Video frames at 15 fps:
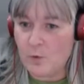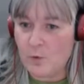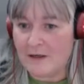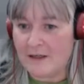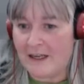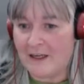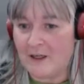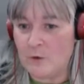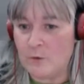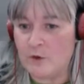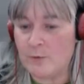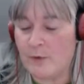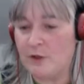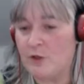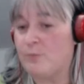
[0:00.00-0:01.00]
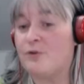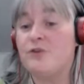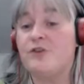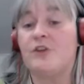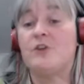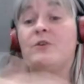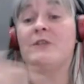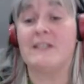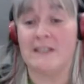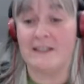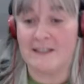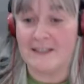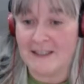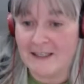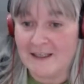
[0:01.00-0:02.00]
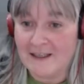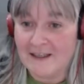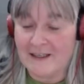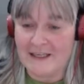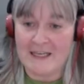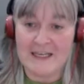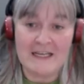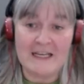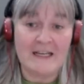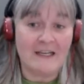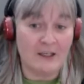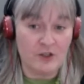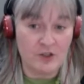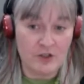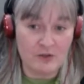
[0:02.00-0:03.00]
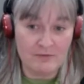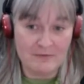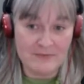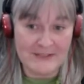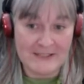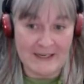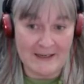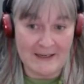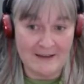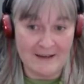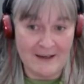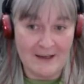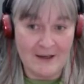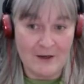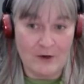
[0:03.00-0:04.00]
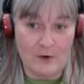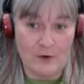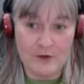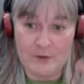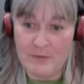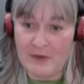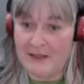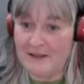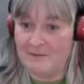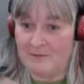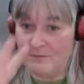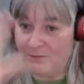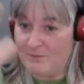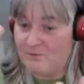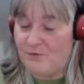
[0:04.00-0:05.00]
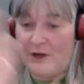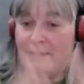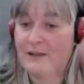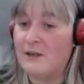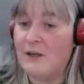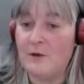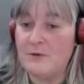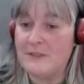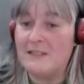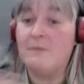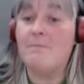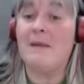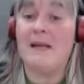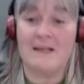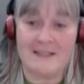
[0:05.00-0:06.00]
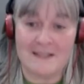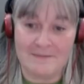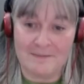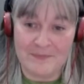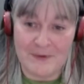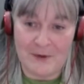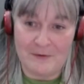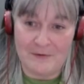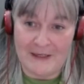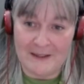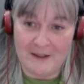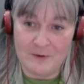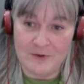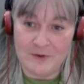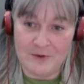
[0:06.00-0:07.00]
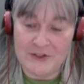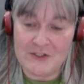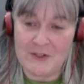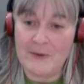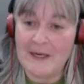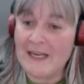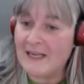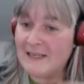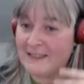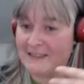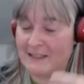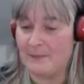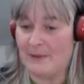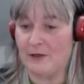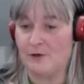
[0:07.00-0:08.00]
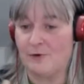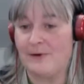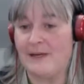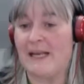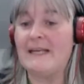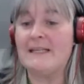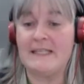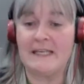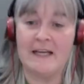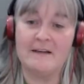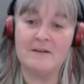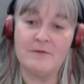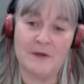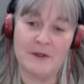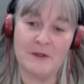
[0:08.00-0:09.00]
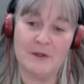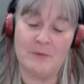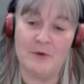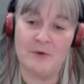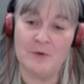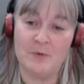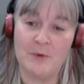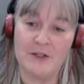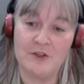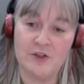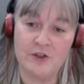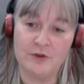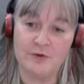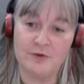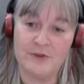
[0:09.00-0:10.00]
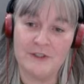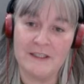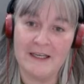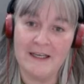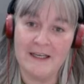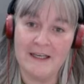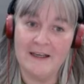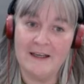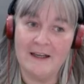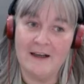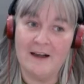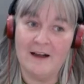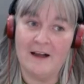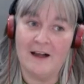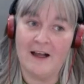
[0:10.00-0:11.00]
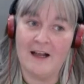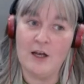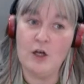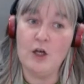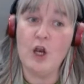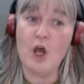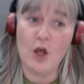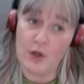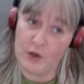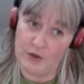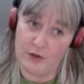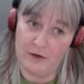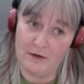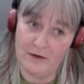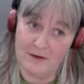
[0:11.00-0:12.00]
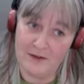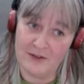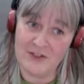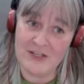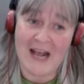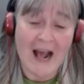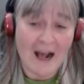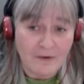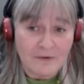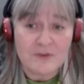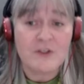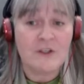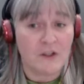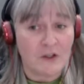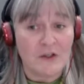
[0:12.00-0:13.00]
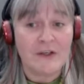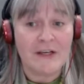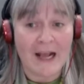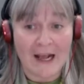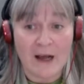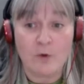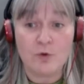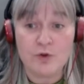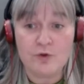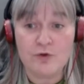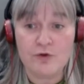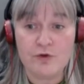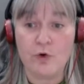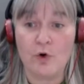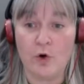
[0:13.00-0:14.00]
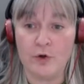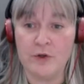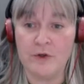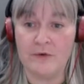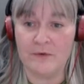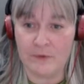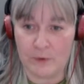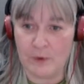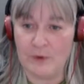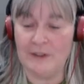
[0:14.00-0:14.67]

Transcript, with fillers: one mm-hmm. language, but you produce it in English, say, or you might write your notes in a mix of languages. So again, it's about creating an environment where children learn because you have to learn how to draw on your full